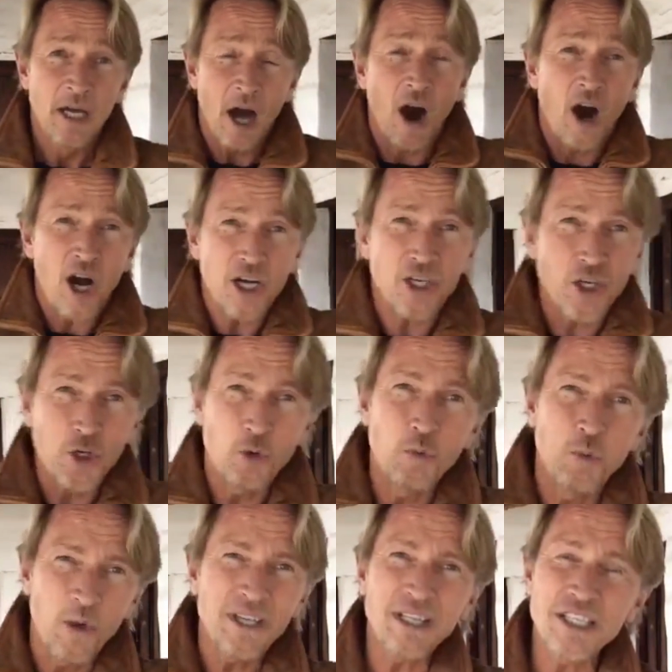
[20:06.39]
Are you
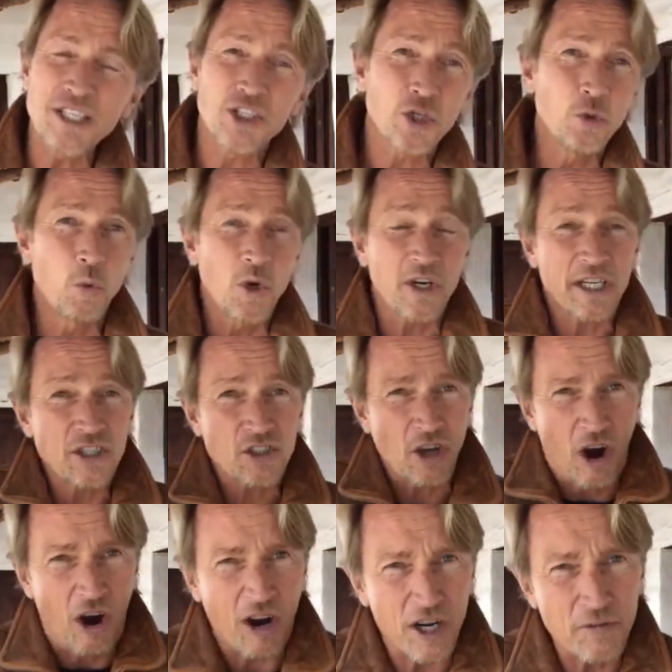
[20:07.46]
willing to work as
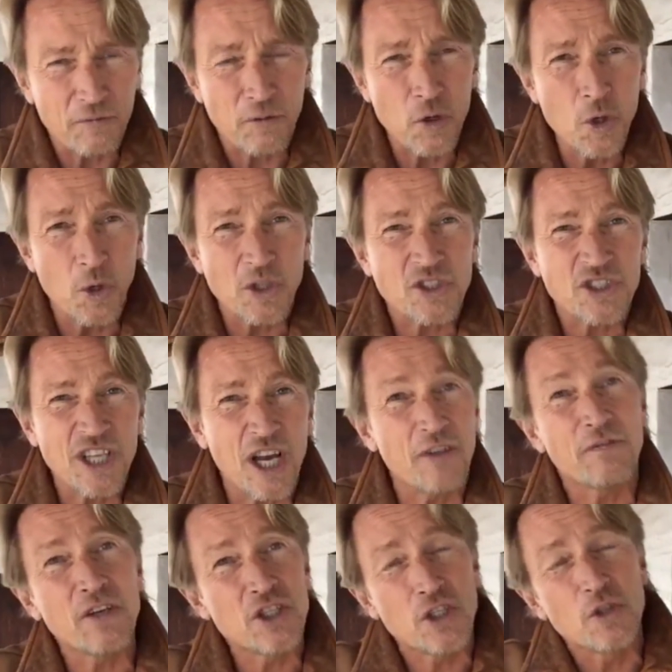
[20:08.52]
hard for yourself
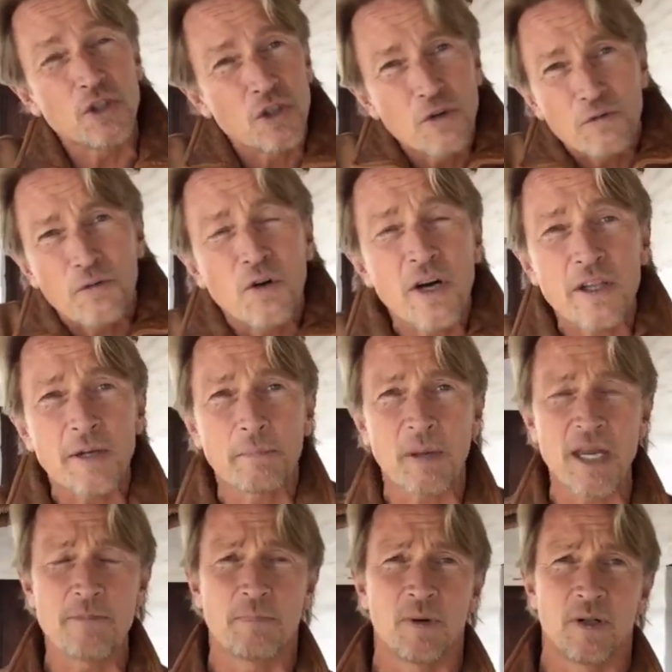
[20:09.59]
as you do for other
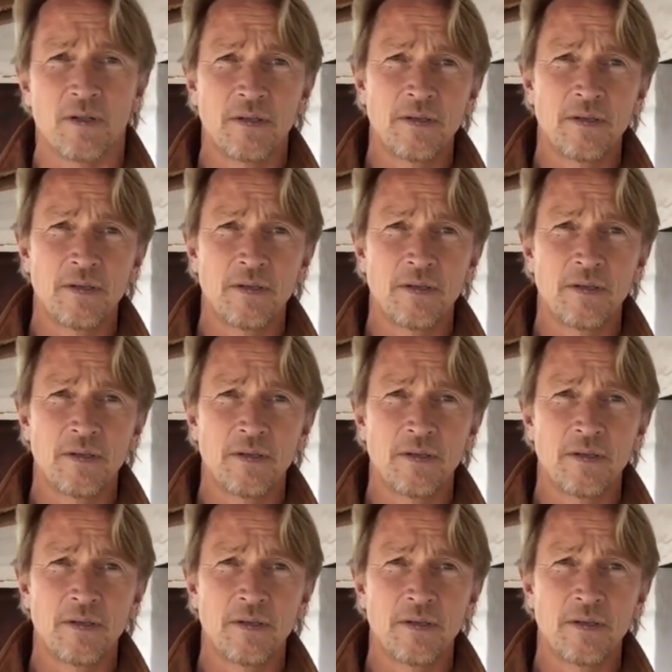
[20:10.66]
people?